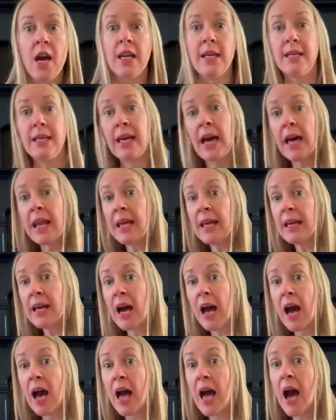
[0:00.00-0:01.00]
getting
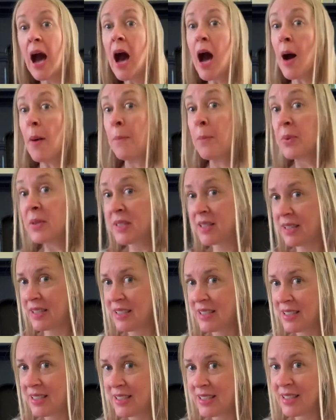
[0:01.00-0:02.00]
up to
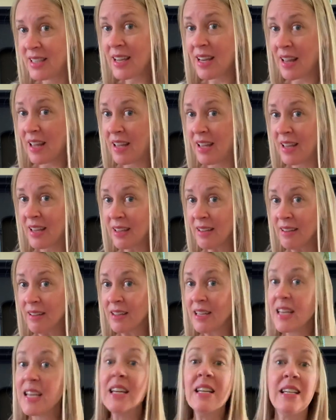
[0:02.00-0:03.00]
sitting
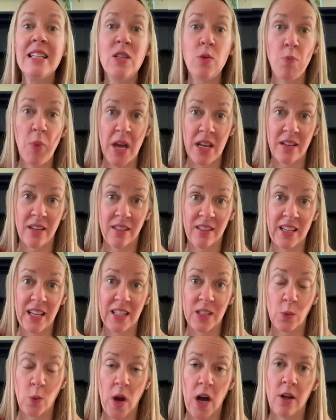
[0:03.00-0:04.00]
independently
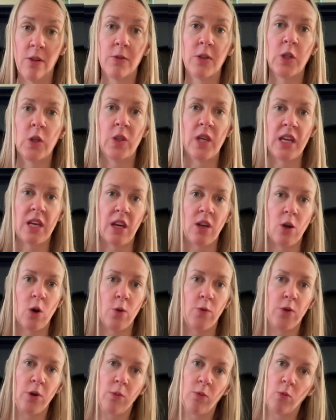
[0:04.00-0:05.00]
as well. So they can go
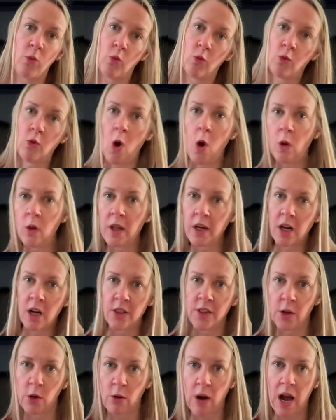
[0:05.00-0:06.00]
from rolling on
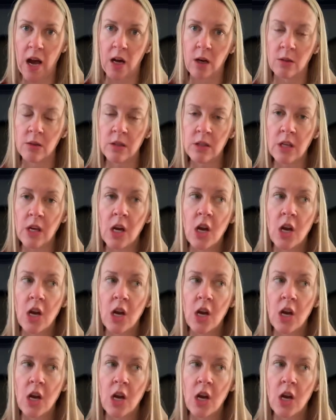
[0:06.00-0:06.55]
the ground